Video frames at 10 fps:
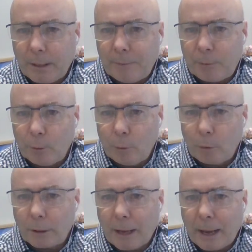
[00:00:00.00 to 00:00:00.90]
if you
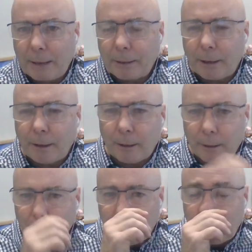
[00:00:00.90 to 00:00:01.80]
look at
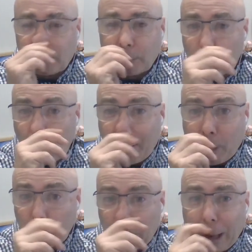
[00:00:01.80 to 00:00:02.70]
sort of the
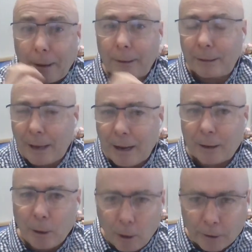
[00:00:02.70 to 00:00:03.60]
Waymo car
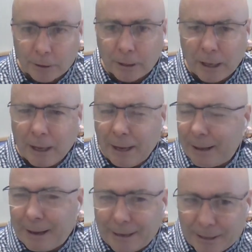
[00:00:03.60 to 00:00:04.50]
cost,
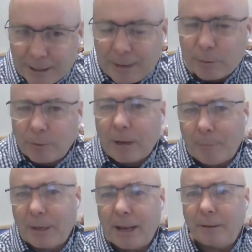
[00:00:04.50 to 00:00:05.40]
it seems to have
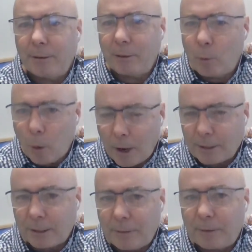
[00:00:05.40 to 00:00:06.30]
come down quite
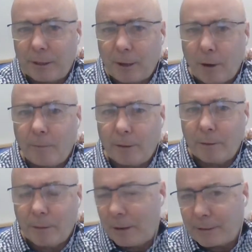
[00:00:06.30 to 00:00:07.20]
significantly over
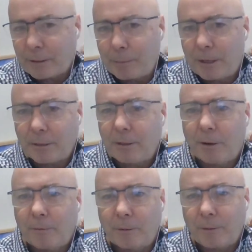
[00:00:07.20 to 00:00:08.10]
the last couple of years.
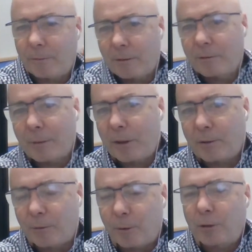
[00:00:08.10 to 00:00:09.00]
So some of
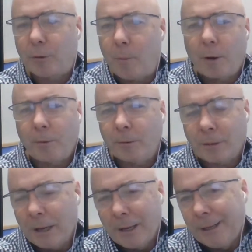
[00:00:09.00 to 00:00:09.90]
these original models,